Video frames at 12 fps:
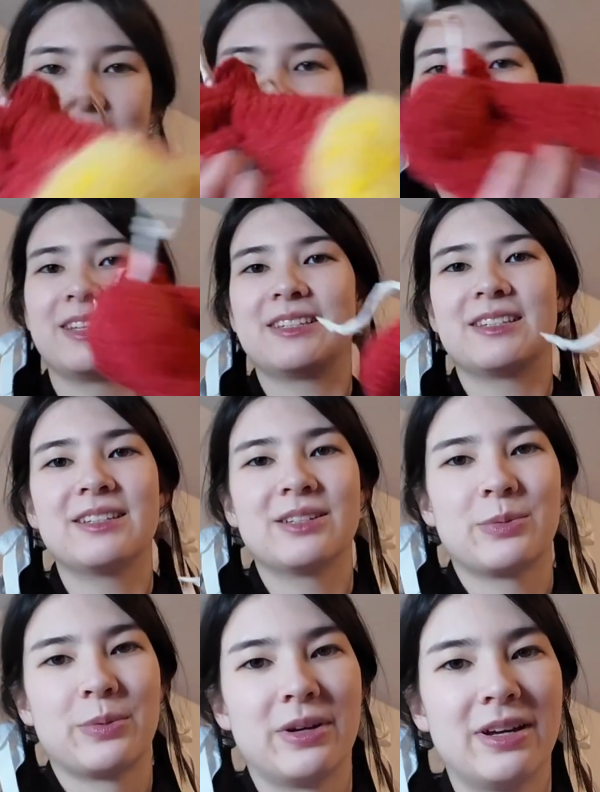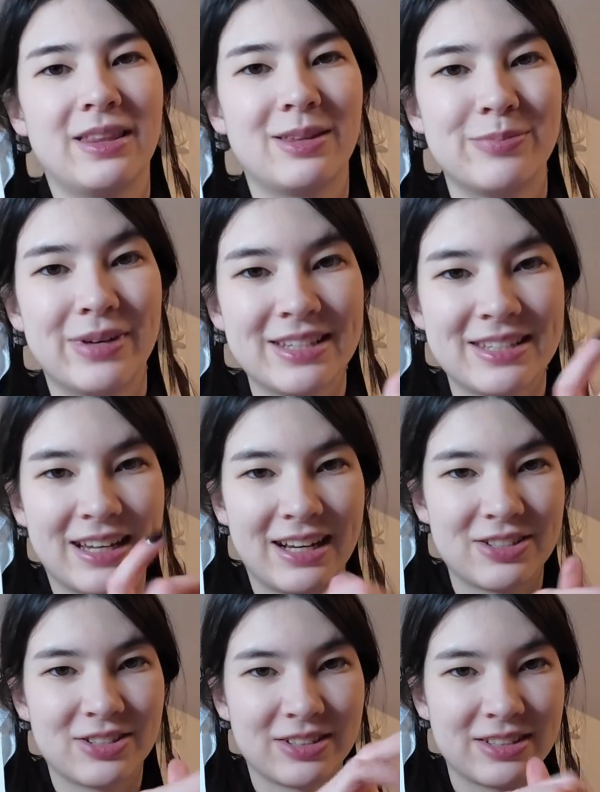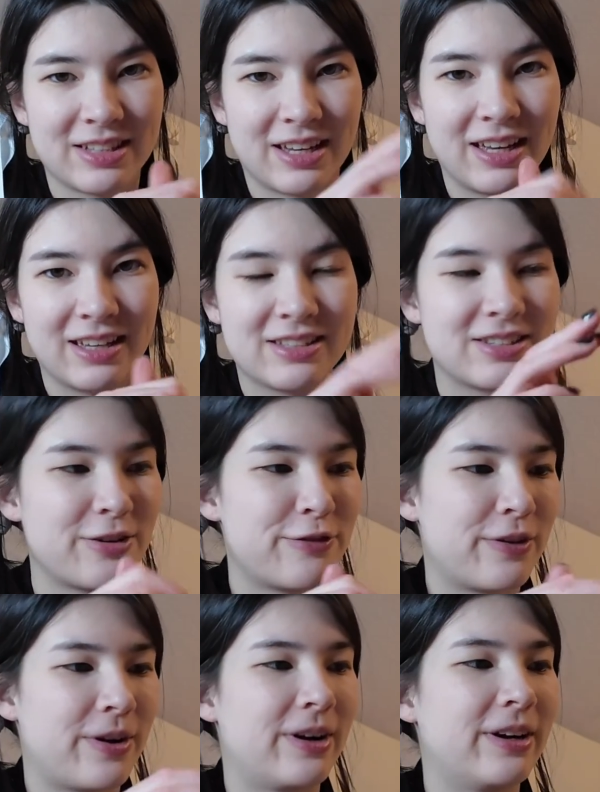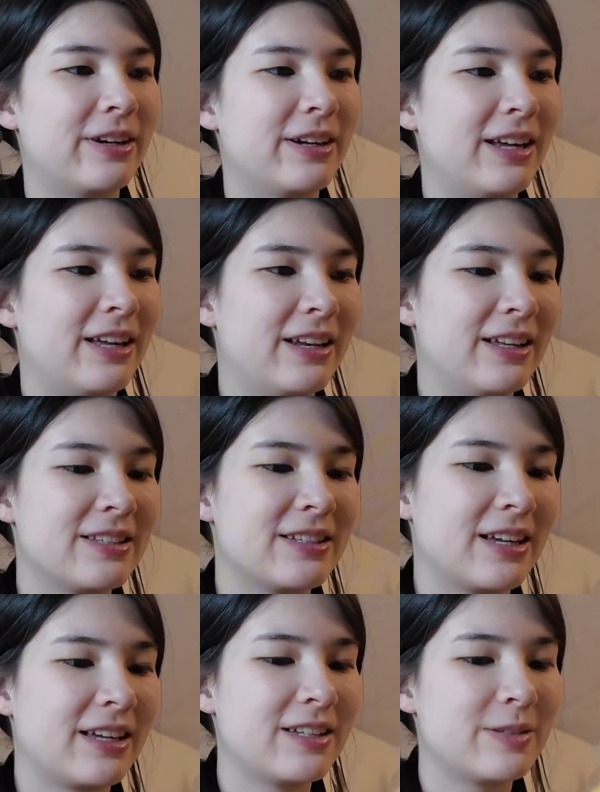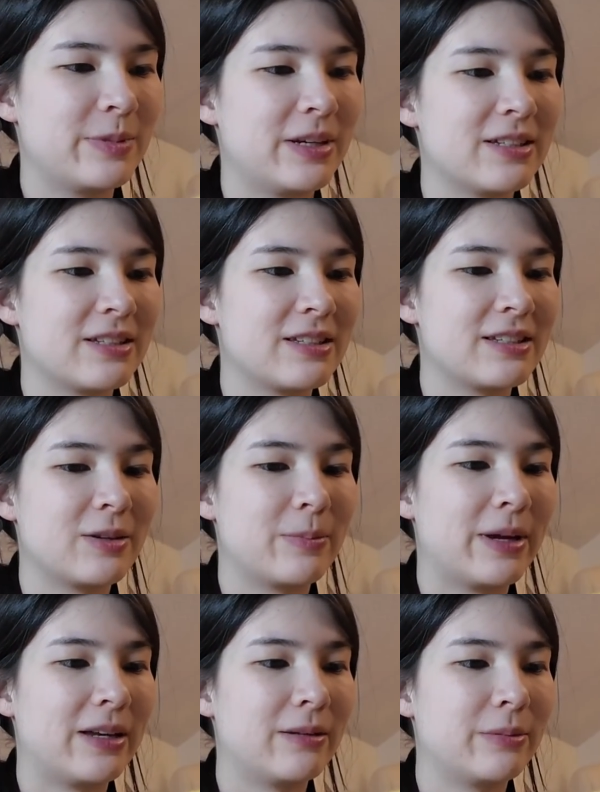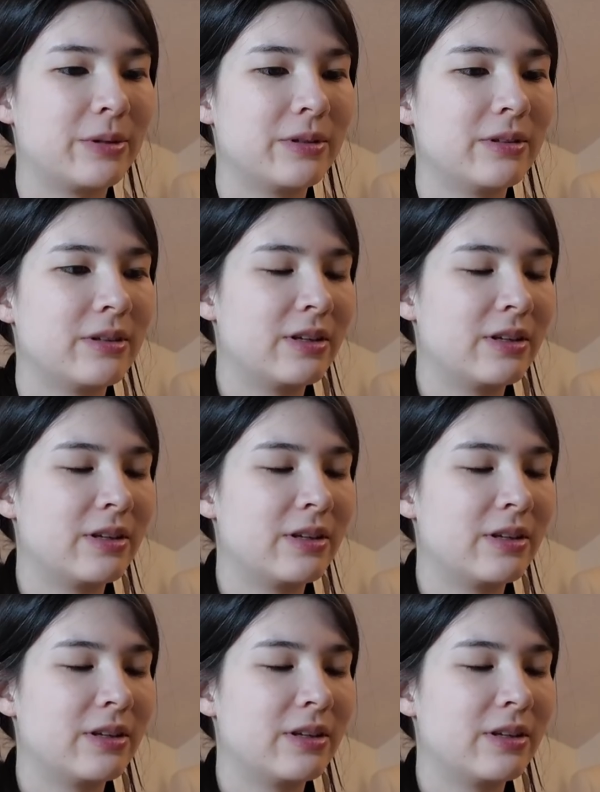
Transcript: This is what the mustache looks like so far, and it's nice because it's still bendable.